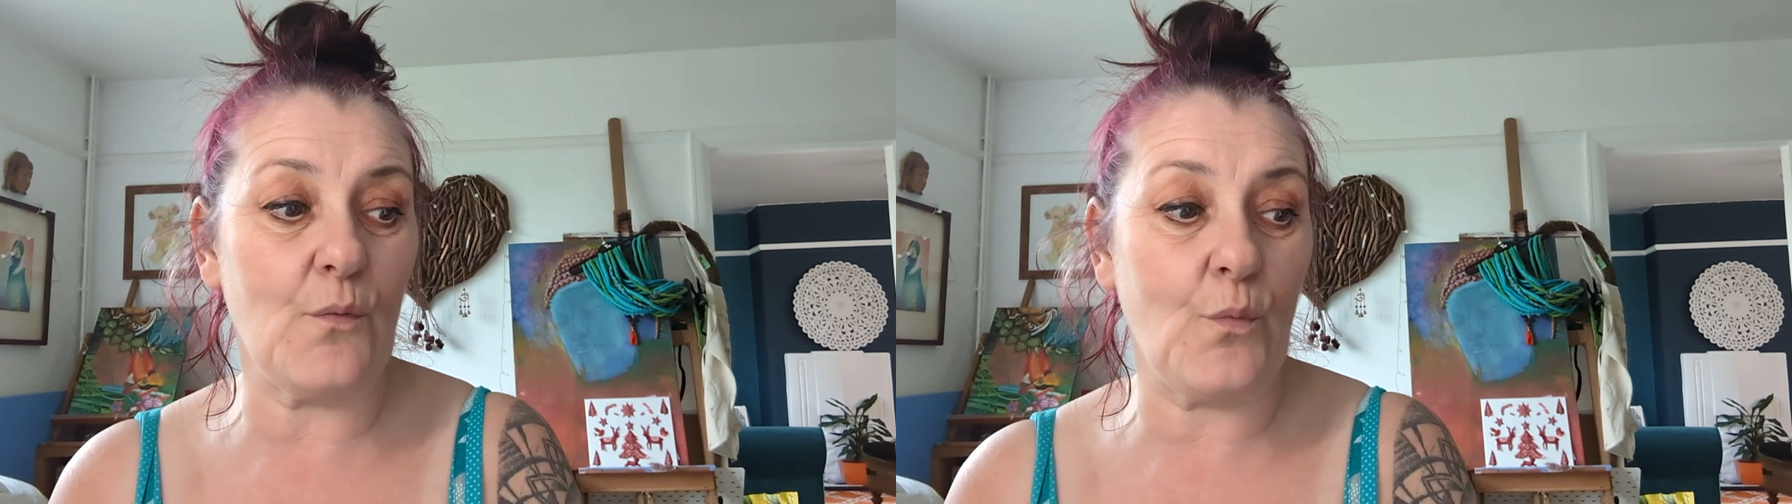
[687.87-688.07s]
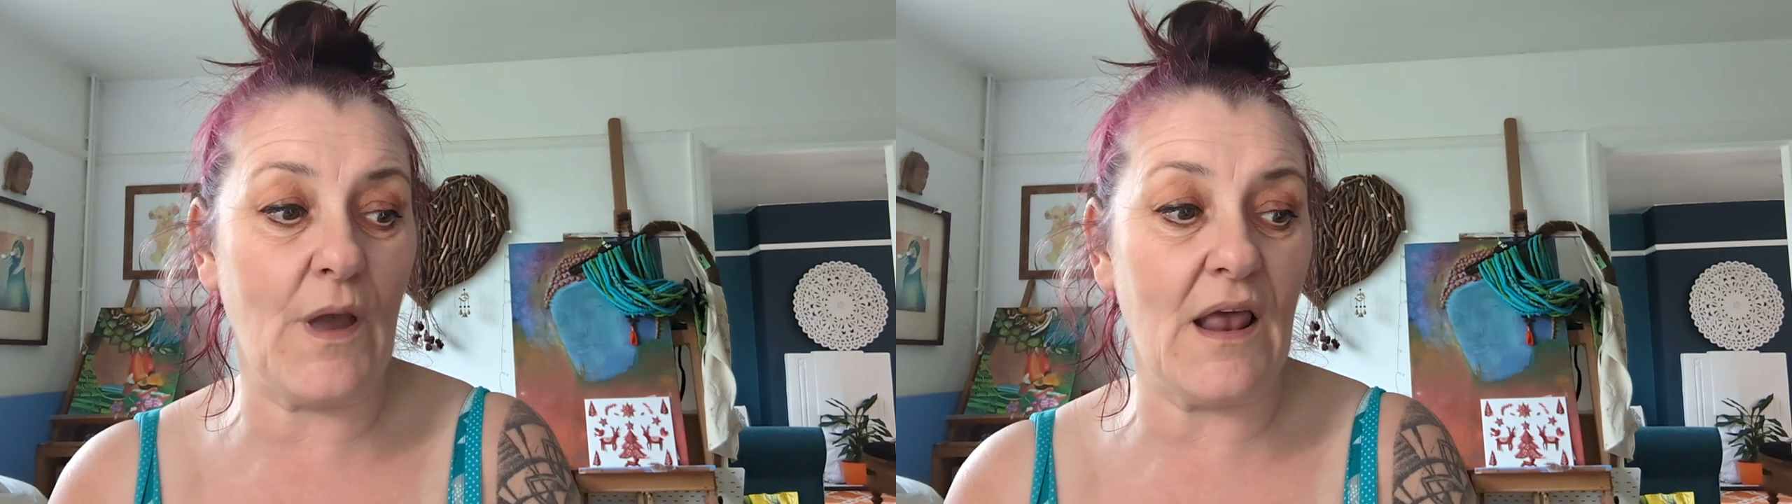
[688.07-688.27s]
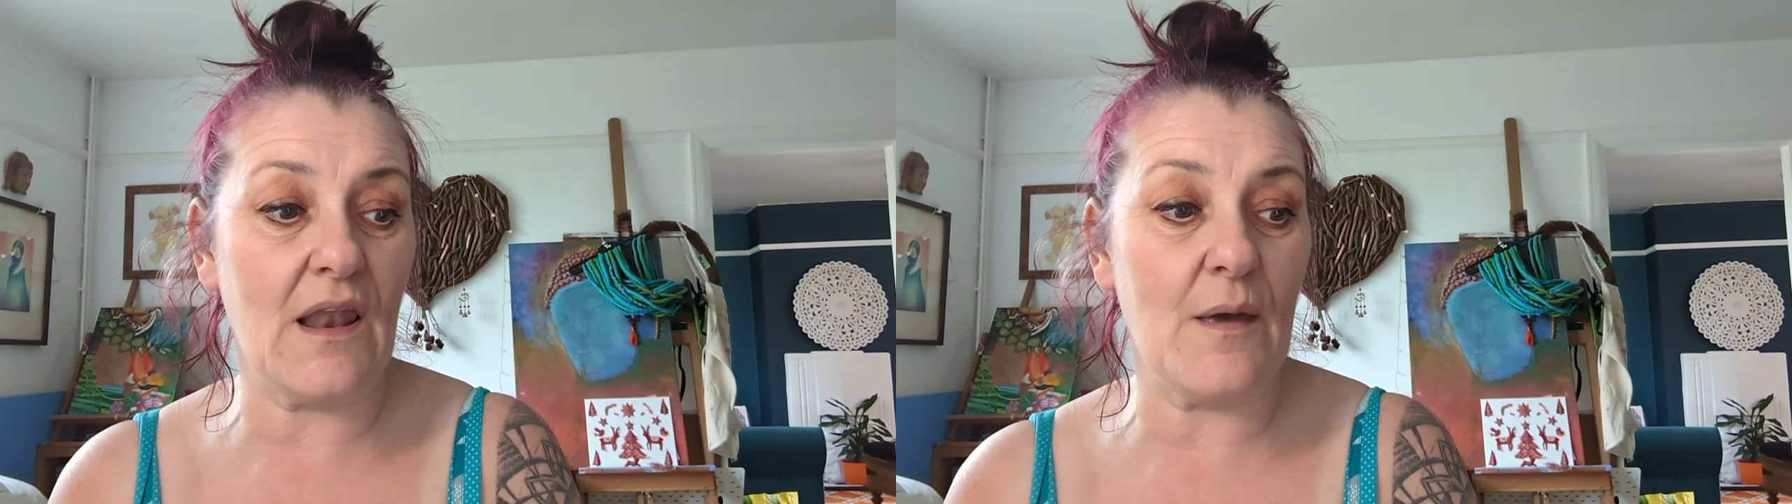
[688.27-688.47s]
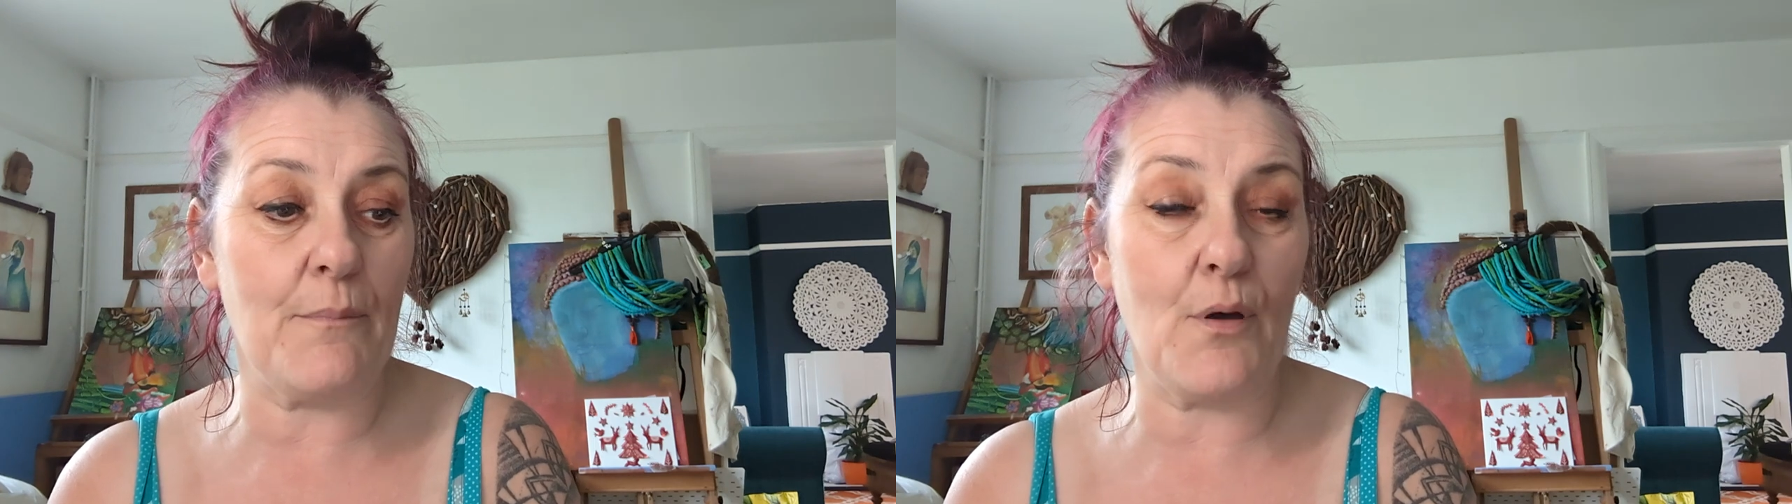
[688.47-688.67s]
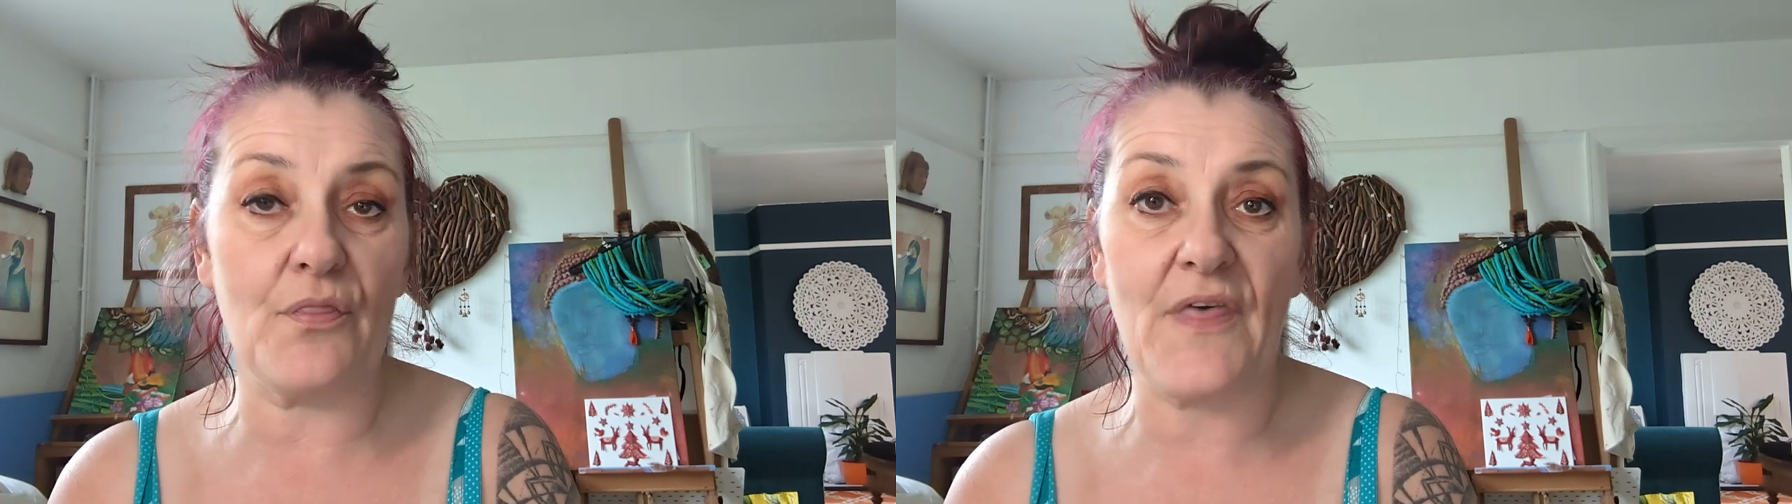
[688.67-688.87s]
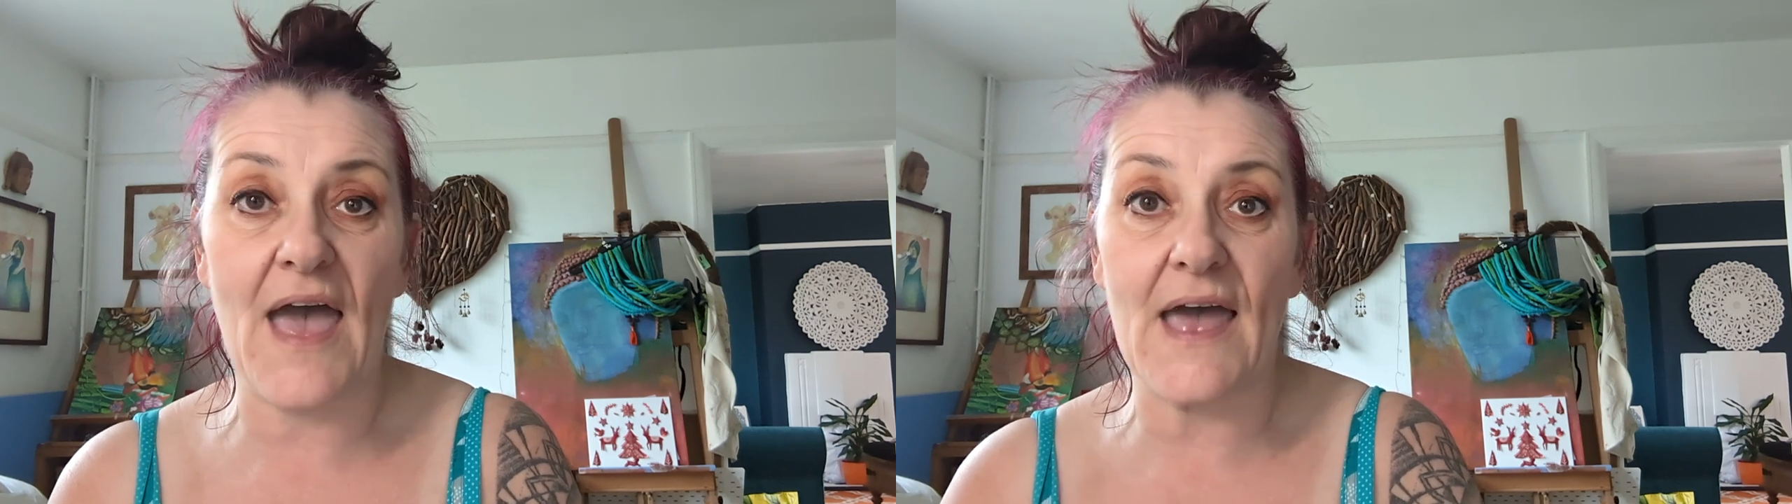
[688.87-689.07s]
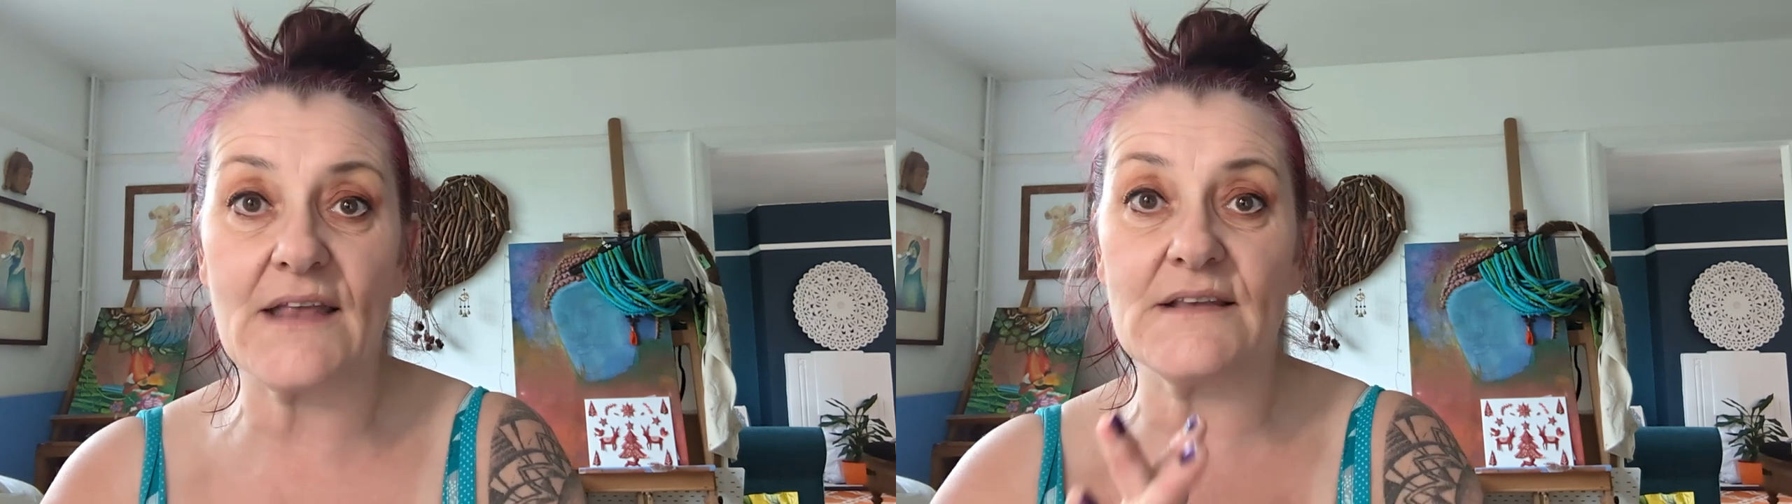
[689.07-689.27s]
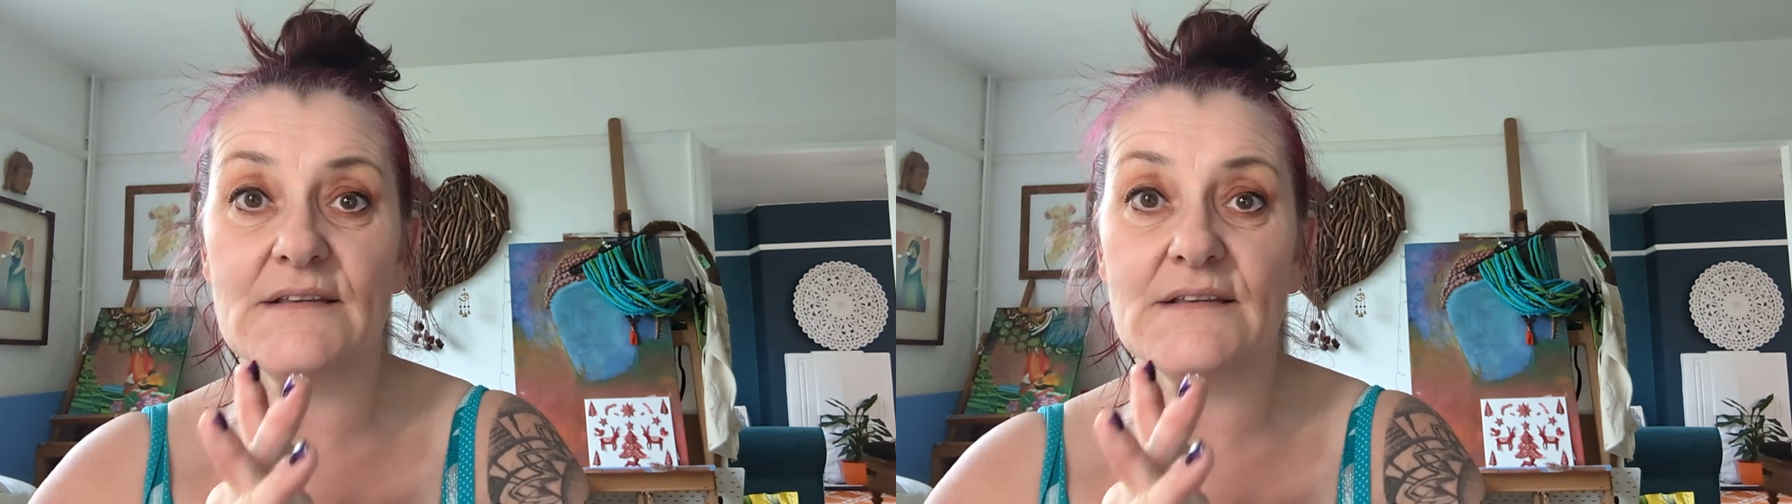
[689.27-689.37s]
will put that